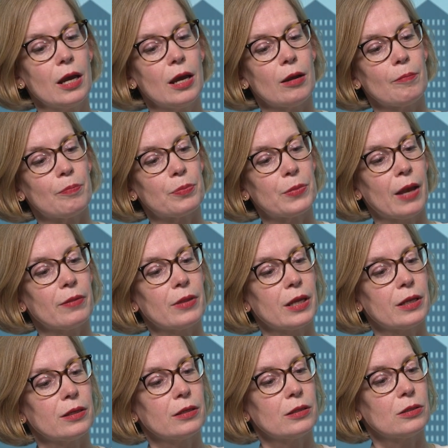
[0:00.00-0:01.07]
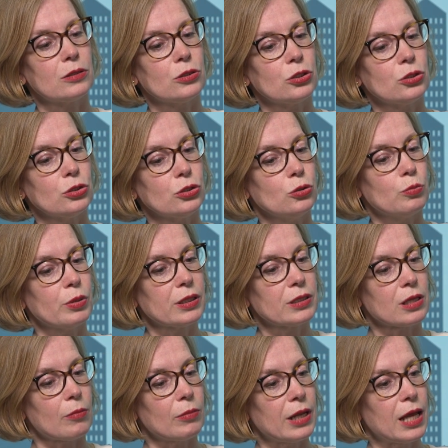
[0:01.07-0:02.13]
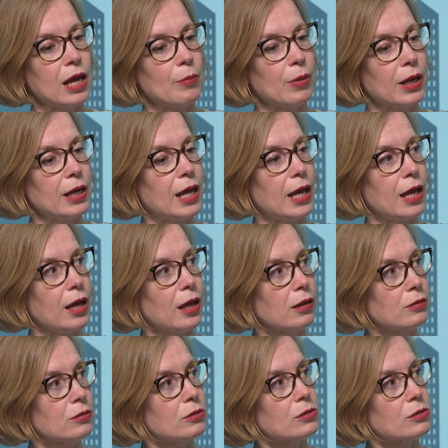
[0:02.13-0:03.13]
And then you build up layer by layer,